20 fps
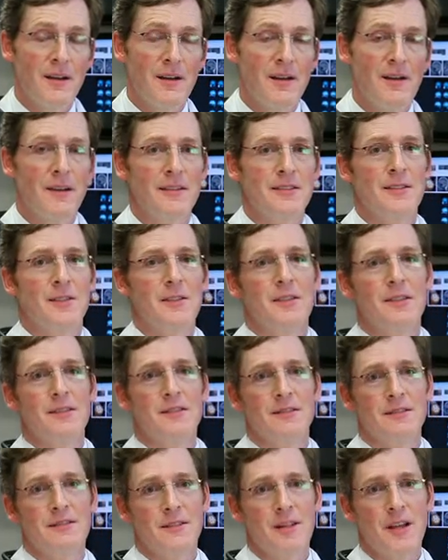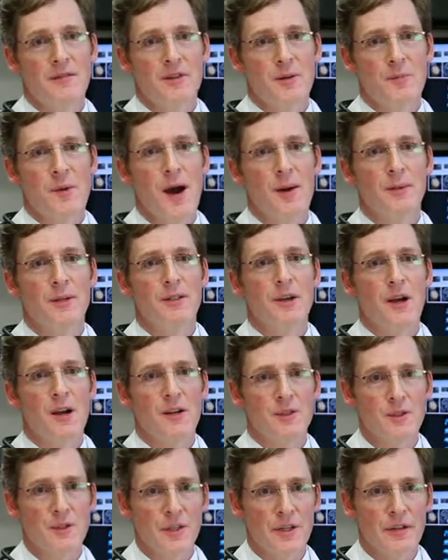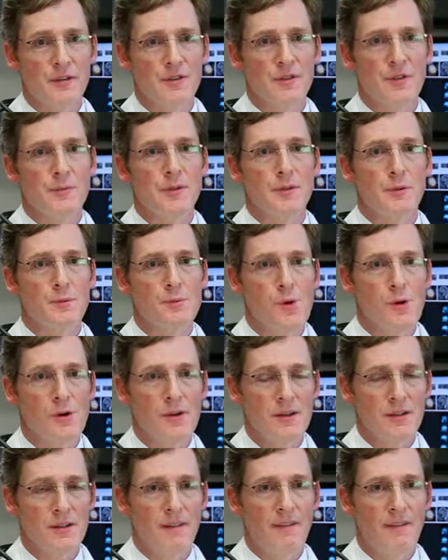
Oh, that's good. You have your mom to talk to give you some support.